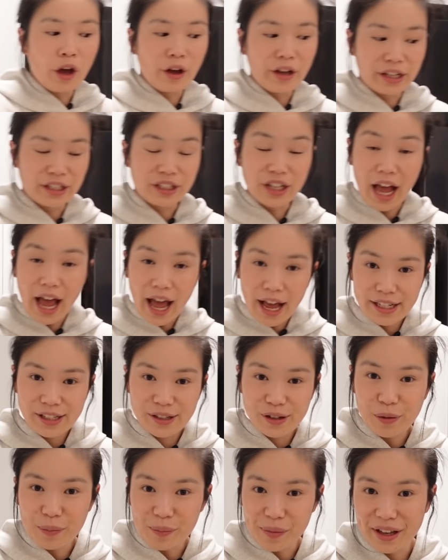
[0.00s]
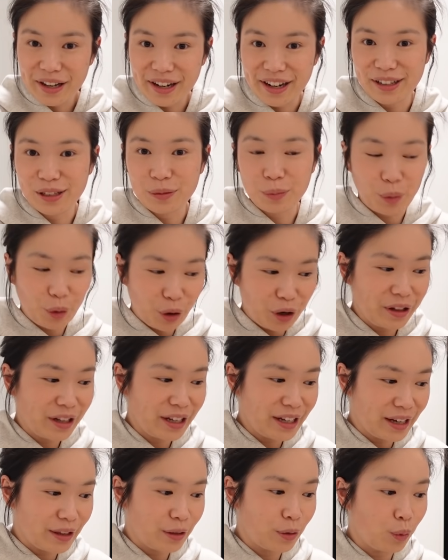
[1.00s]
Okay, so as your meat is
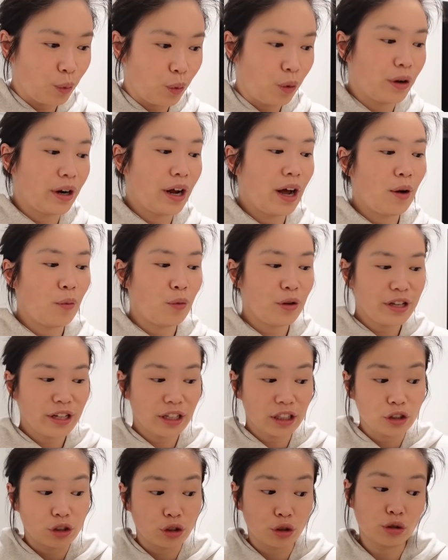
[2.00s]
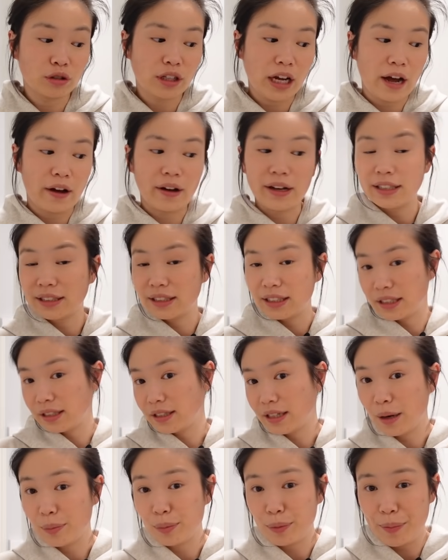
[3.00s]
boiling in the water, what you can do now is to
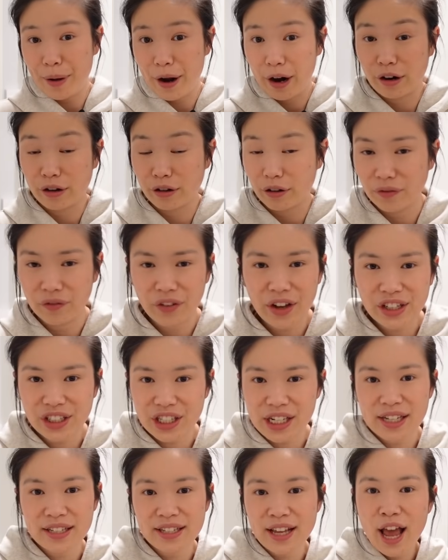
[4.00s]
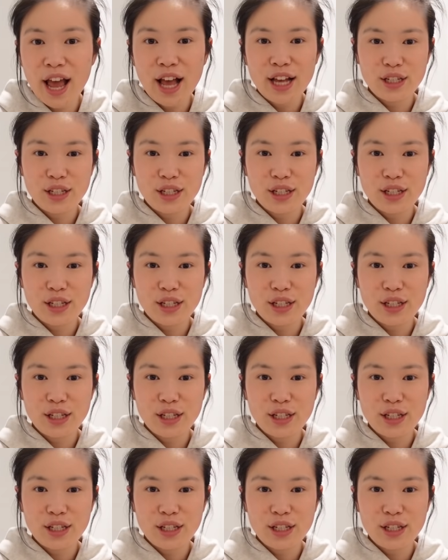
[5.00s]
start preparing your veggies.